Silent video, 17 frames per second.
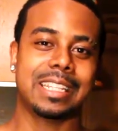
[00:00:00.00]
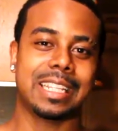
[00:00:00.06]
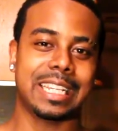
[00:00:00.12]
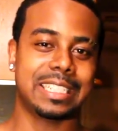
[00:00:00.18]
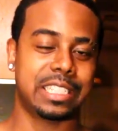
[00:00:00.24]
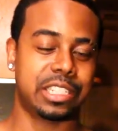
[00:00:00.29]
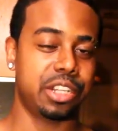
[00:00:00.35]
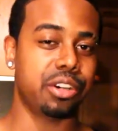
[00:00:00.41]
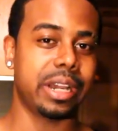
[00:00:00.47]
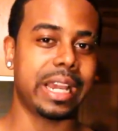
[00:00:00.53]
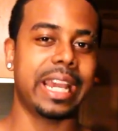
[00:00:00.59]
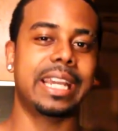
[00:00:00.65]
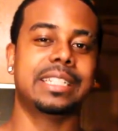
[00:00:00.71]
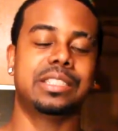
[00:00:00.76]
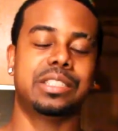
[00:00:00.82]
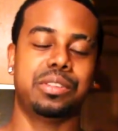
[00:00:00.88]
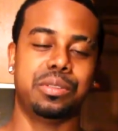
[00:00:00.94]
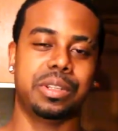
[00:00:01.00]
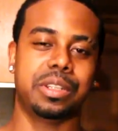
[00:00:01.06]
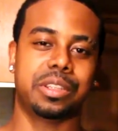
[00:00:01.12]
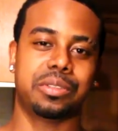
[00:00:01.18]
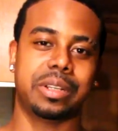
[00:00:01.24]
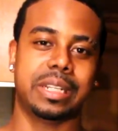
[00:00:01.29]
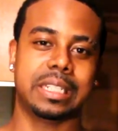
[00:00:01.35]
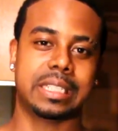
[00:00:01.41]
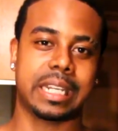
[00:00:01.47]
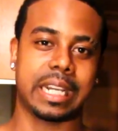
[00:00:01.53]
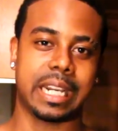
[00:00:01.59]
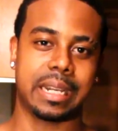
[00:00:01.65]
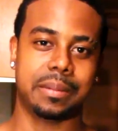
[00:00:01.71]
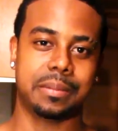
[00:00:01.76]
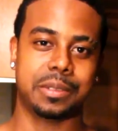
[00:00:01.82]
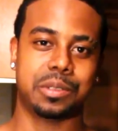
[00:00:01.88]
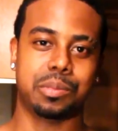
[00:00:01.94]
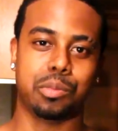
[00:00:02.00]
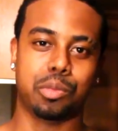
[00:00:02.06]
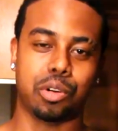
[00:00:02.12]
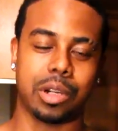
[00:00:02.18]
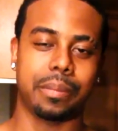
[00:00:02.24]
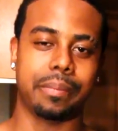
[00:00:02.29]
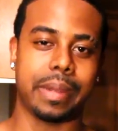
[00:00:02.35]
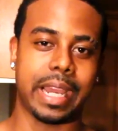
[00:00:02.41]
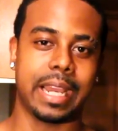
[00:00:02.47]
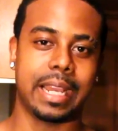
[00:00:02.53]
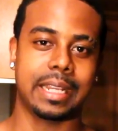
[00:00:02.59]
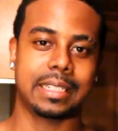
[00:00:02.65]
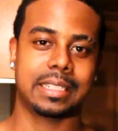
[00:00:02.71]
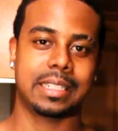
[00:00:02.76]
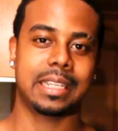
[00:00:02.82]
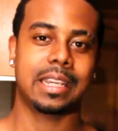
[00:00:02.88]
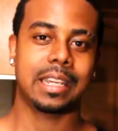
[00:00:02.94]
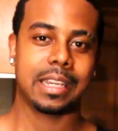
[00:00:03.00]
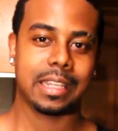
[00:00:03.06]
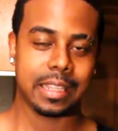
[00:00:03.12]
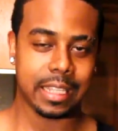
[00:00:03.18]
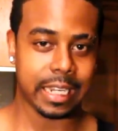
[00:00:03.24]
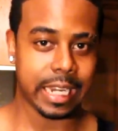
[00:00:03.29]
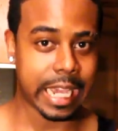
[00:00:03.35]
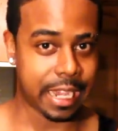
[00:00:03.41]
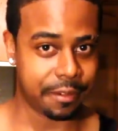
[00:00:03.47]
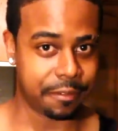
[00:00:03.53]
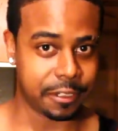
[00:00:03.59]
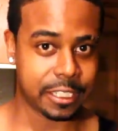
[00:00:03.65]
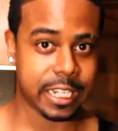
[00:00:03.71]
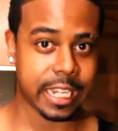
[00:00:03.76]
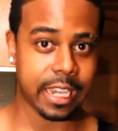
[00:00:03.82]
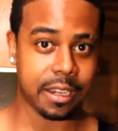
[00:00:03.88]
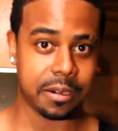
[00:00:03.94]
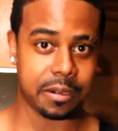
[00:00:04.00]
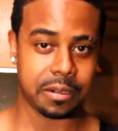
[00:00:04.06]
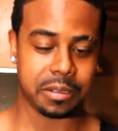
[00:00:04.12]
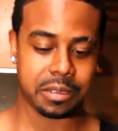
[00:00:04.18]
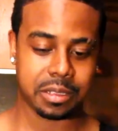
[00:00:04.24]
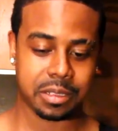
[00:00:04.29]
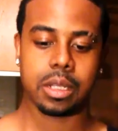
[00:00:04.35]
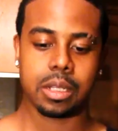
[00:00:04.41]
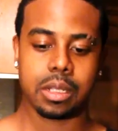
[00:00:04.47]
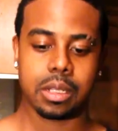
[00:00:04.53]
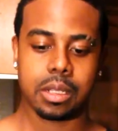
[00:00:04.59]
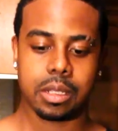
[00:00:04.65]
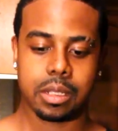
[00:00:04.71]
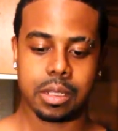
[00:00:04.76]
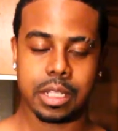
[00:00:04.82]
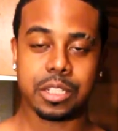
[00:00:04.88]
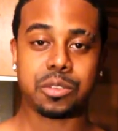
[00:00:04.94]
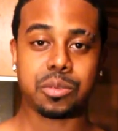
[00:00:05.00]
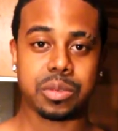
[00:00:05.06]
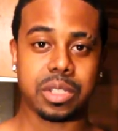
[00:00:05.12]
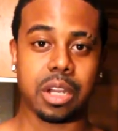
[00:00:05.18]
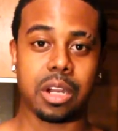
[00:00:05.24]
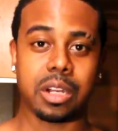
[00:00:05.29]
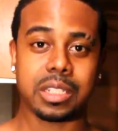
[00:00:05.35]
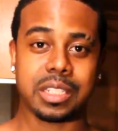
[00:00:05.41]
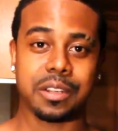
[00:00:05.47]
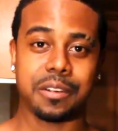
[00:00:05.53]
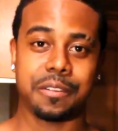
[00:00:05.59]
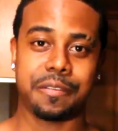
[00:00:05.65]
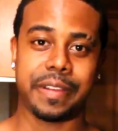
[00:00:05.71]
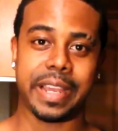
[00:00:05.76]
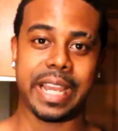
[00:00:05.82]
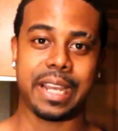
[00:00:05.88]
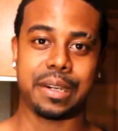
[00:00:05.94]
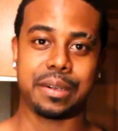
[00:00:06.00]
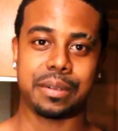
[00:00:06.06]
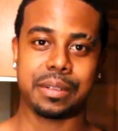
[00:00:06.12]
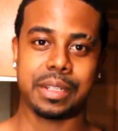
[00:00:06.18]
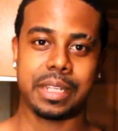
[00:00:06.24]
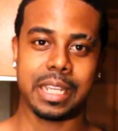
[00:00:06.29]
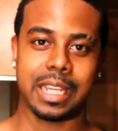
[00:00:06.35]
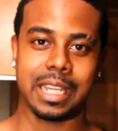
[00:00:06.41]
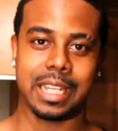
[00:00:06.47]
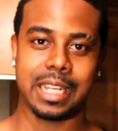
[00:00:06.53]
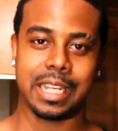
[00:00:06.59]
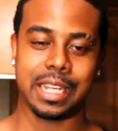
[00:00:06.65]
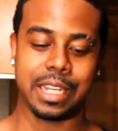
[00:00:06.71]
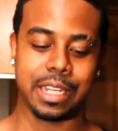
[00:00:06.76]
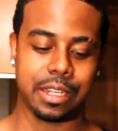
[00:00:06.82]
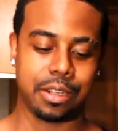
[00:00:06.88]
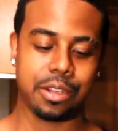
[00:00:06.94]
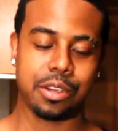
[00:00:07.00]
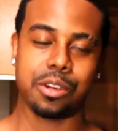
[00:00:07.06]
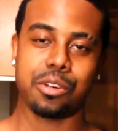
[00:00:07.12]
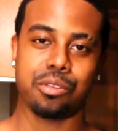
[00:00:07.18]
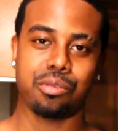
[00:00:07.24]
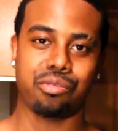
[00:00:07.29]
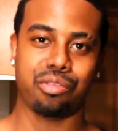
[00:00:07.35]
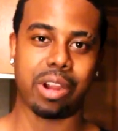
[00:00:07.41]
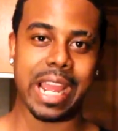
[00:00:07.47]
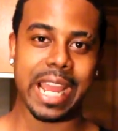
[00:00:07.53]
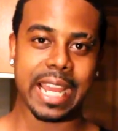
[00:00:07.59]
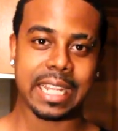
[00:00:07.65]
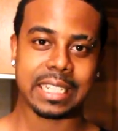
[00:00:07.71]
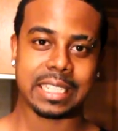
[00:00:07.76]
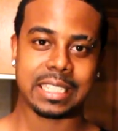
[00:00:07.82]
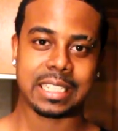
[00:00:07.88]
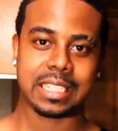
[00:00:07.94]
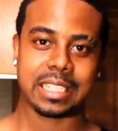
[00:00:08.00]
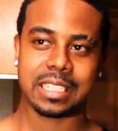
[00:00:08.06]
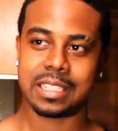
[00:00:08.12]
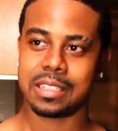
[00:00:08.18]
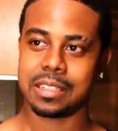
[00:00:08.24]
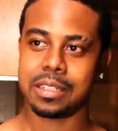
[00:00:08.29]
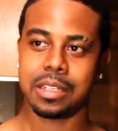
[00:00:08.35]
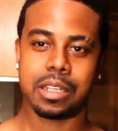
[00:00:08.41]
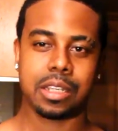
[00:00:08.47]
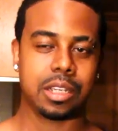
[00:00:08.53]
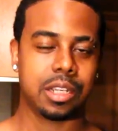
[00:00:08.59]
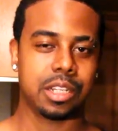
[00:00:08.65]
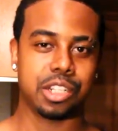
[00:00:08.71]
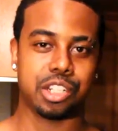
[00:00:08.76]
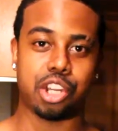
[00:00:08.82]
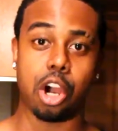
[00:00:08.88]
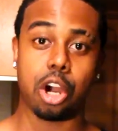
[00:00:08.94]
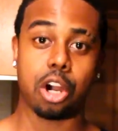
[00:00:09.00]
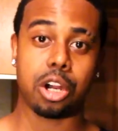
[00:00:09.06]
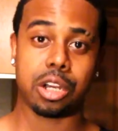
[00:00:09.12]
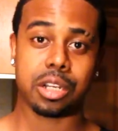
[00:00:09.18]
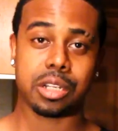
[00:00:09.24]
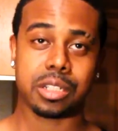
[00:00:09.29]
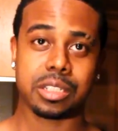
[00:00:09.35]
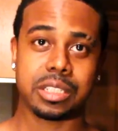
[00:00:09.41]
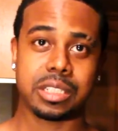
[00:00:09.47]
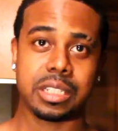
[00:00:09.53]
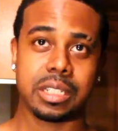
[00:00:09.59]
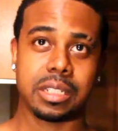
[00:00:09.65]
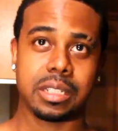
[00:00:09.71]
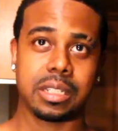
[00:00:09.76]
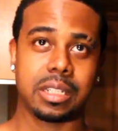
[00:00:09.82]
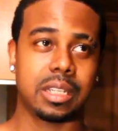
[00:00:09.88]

they still had 2 to 3 times more mass than average cows. This was also found in rats, dogs,